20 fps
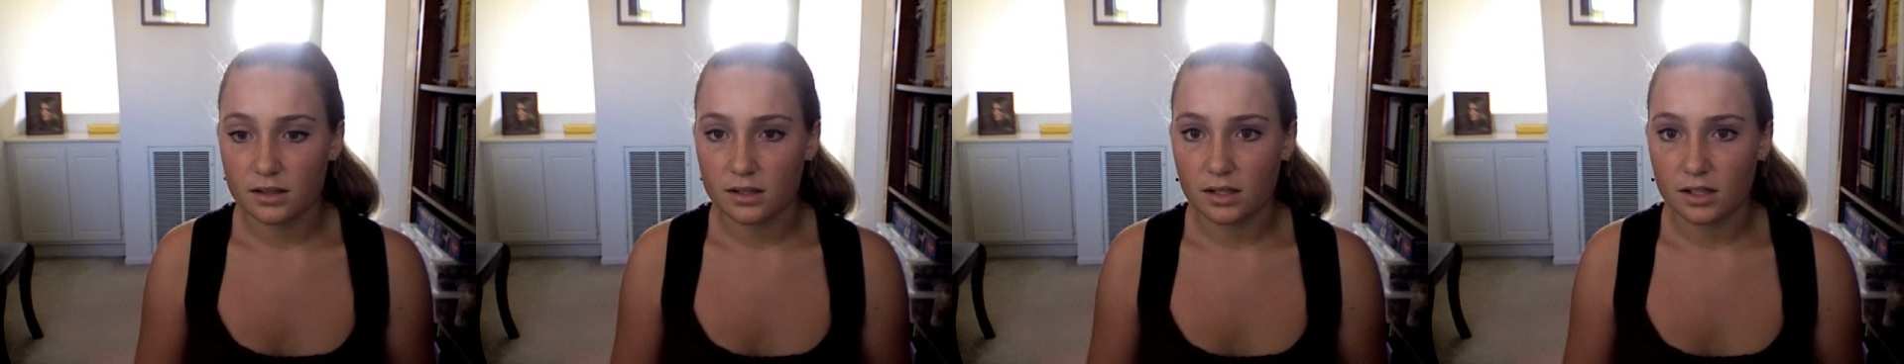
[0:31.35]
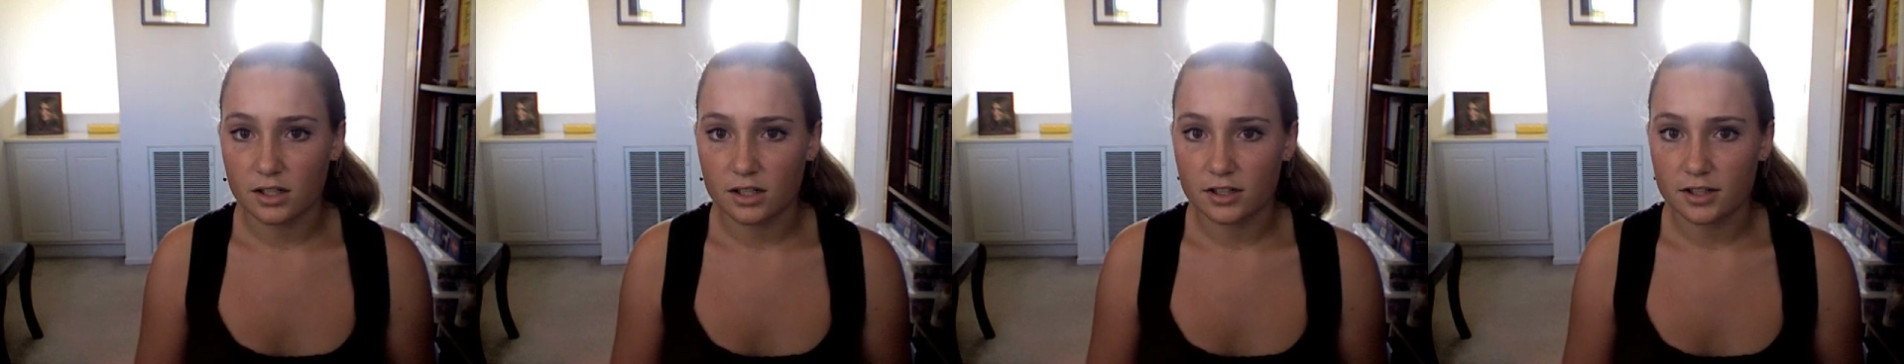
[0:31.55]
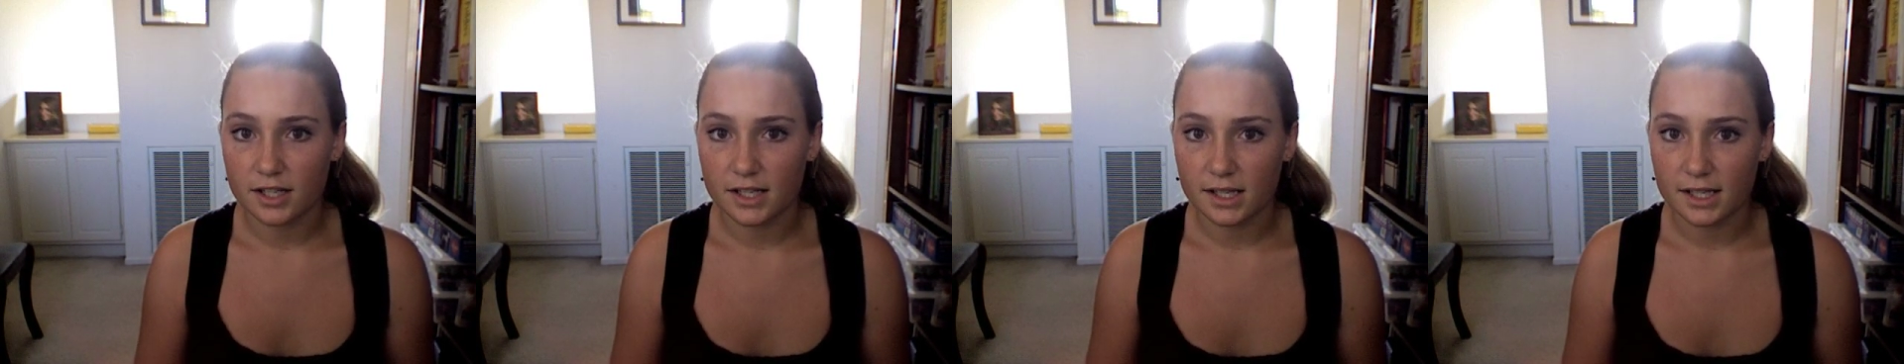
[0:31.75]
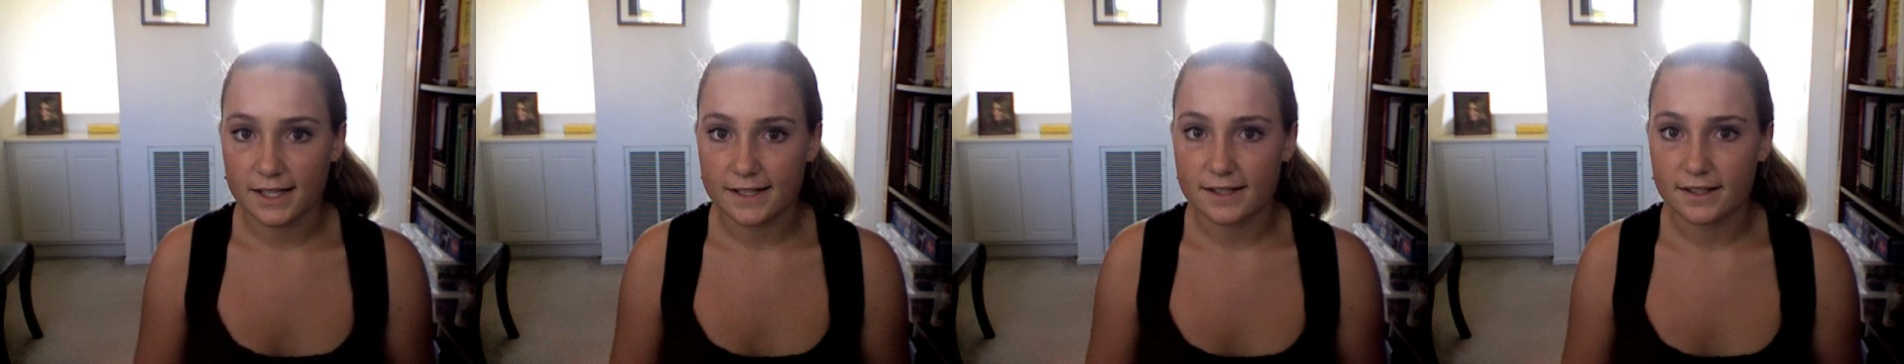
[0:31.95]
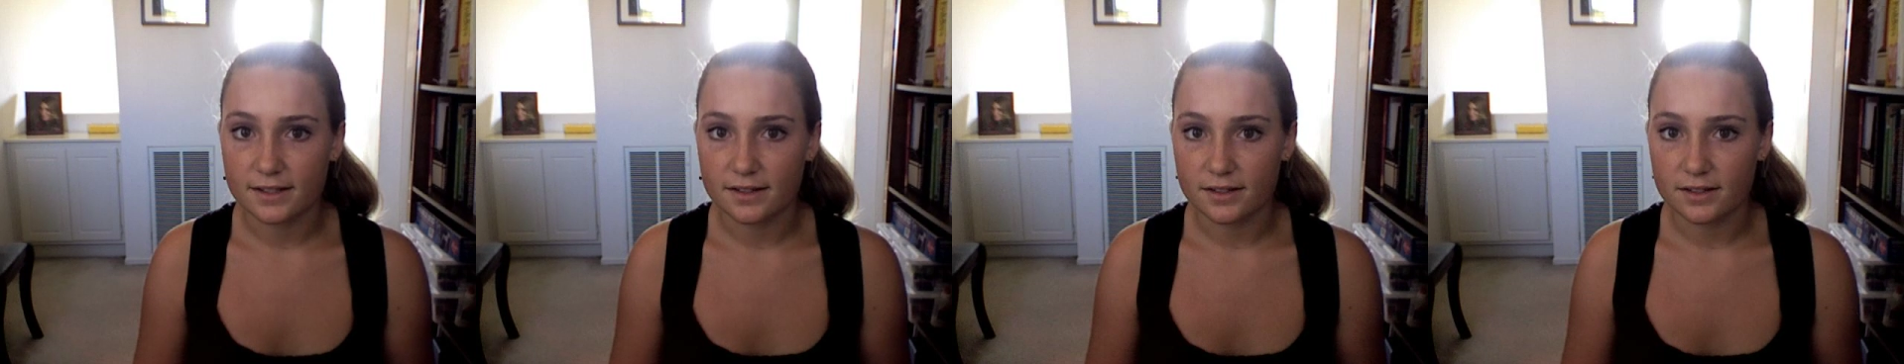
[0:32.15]
you know he
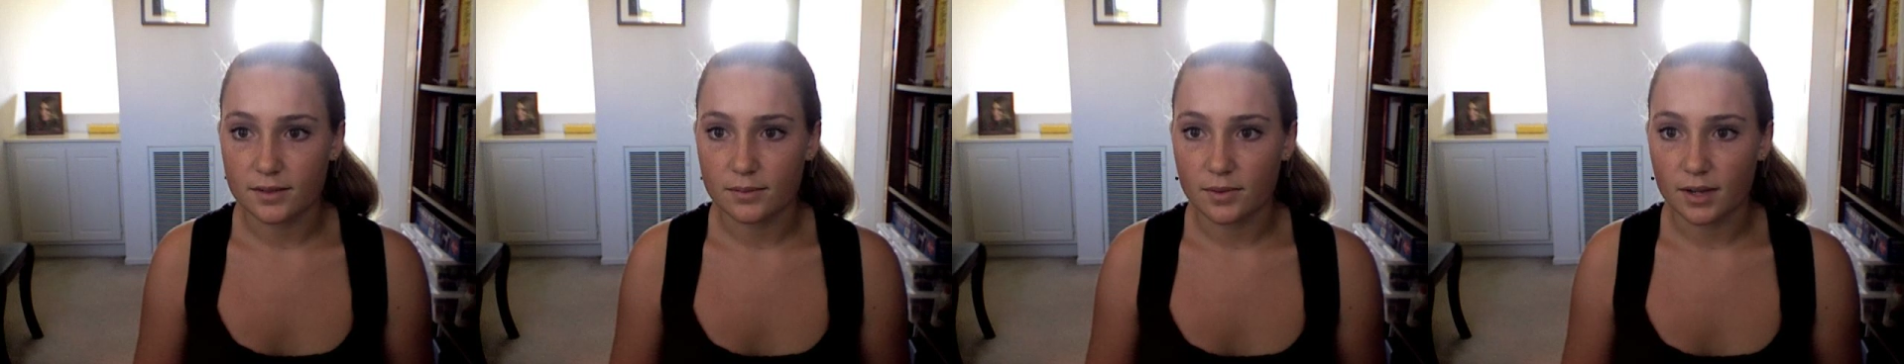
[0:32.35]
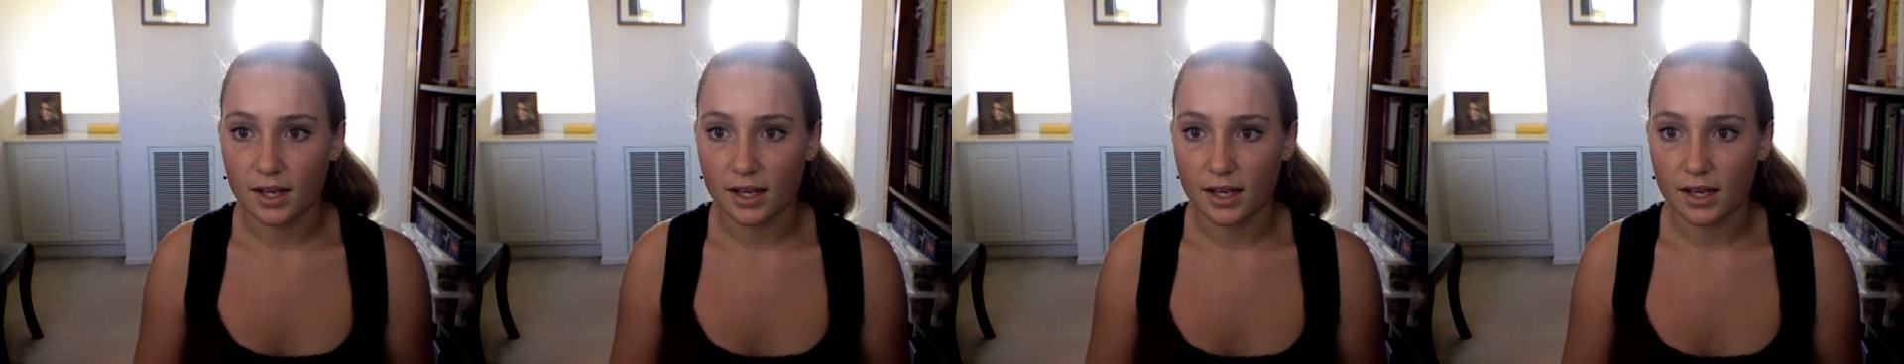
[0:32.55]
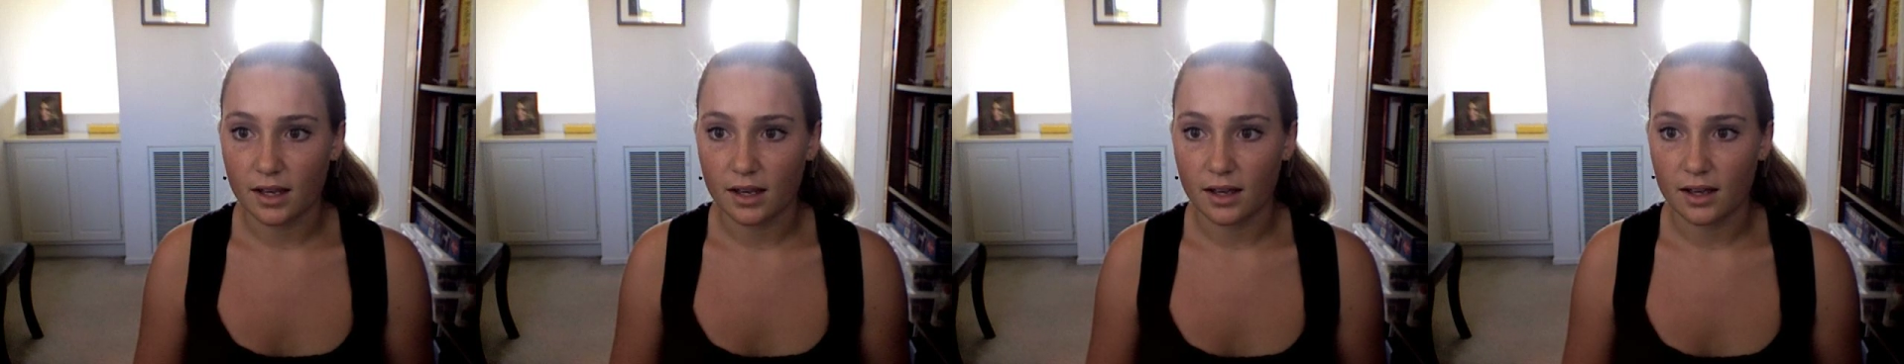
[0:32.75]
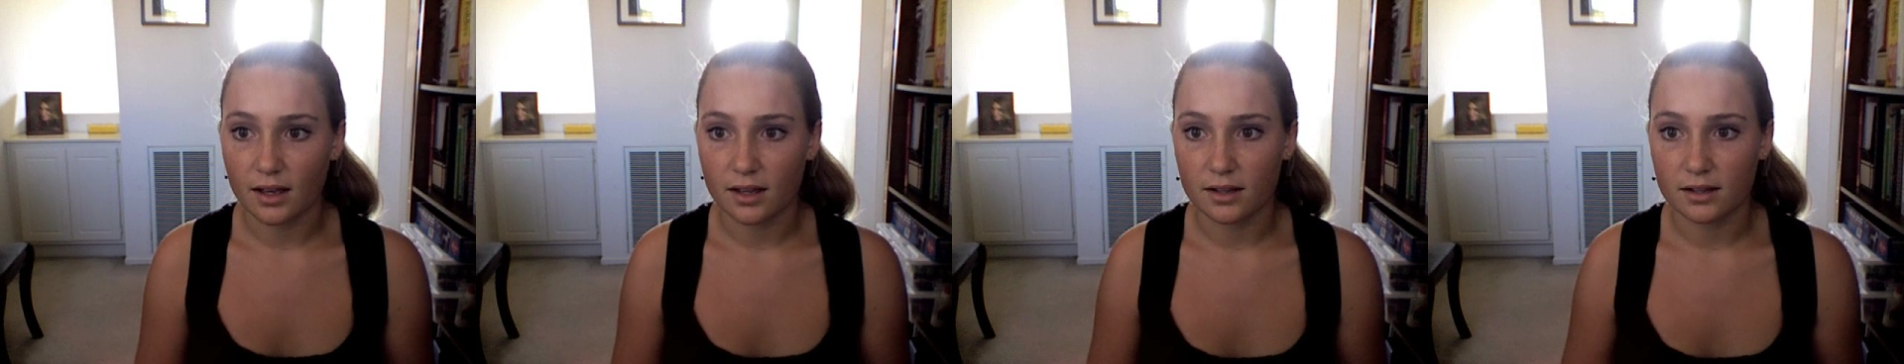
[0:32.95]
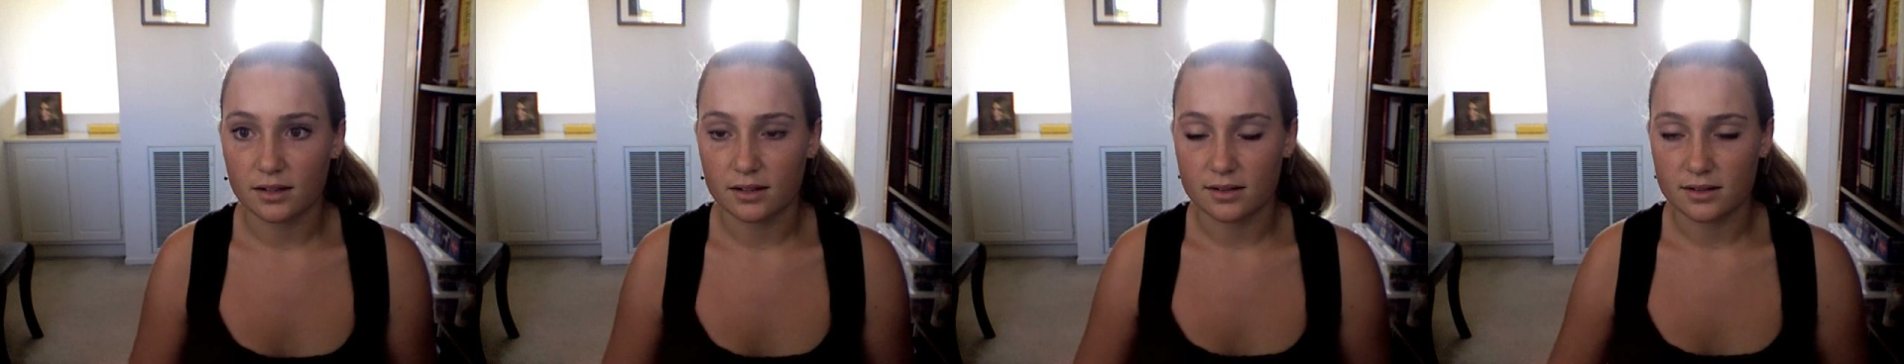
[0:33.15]
listened to me
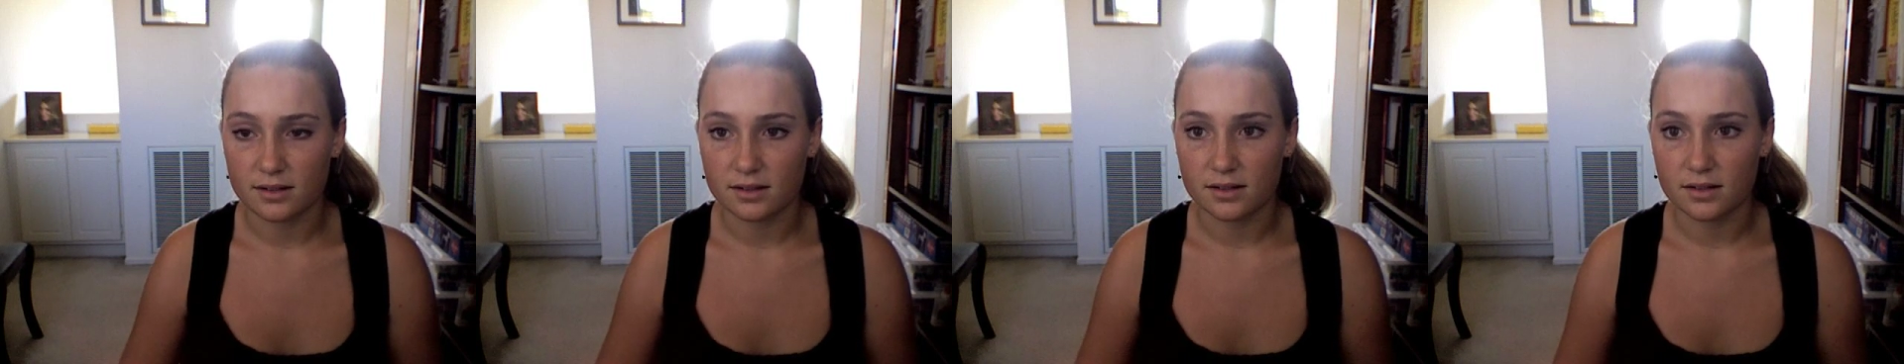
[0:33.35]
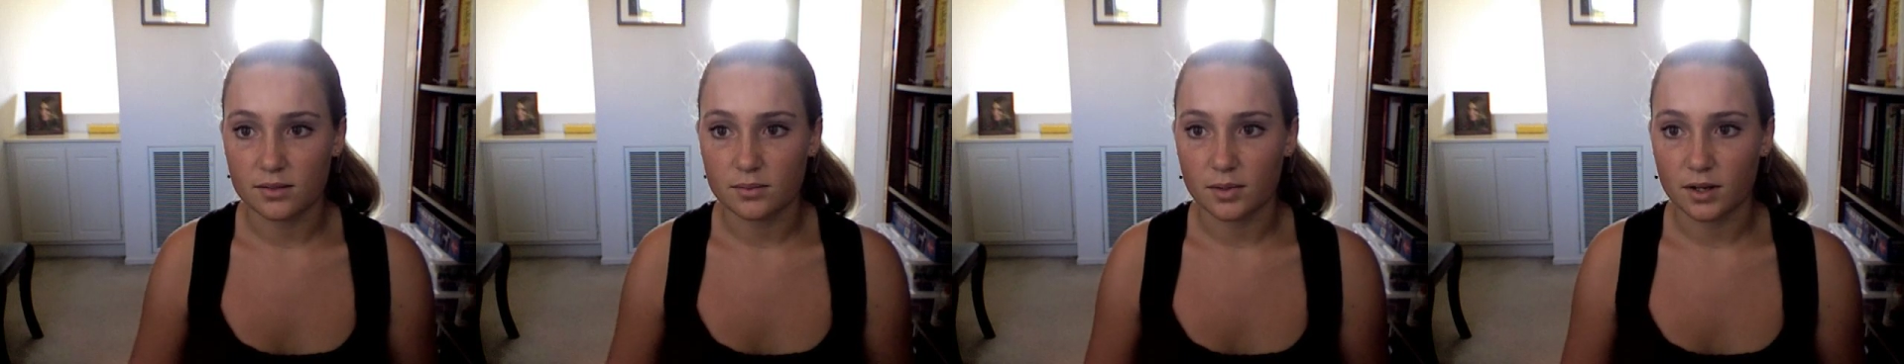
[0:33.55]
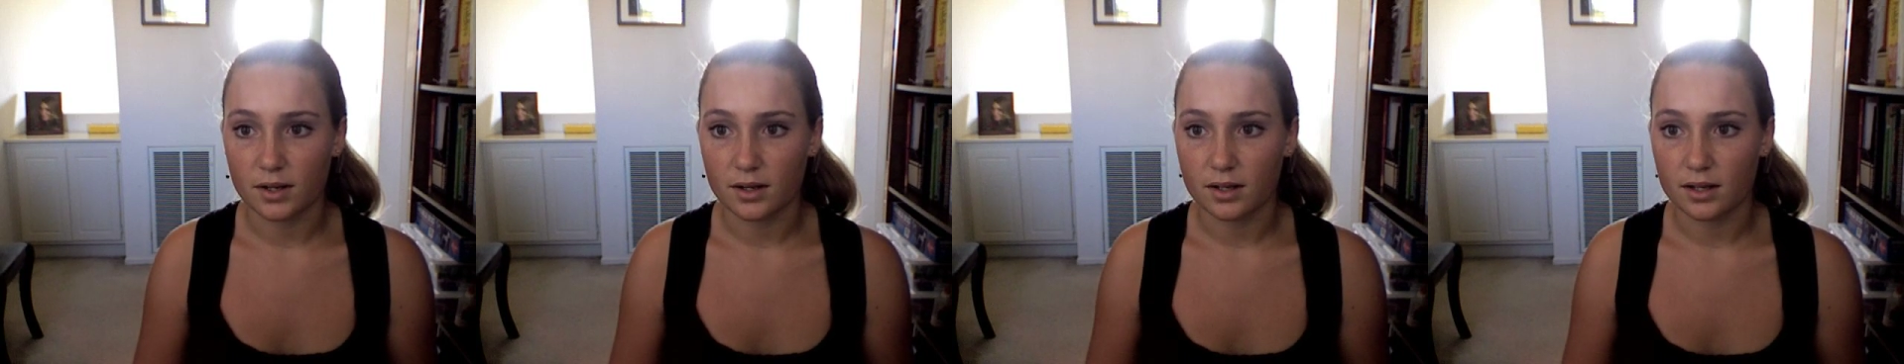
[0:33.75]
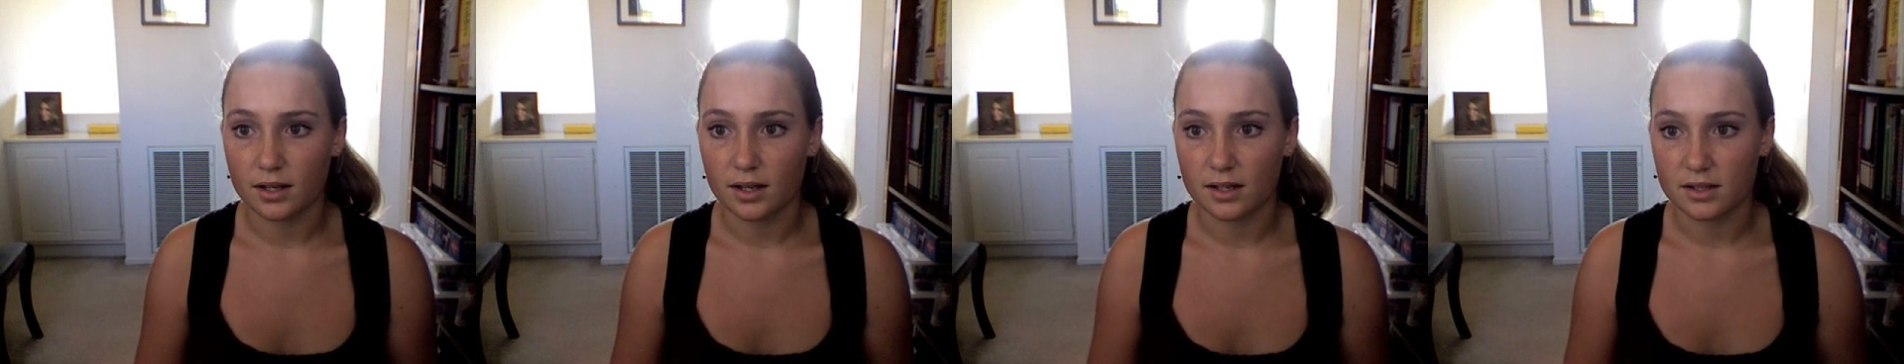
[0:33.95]
and listened to my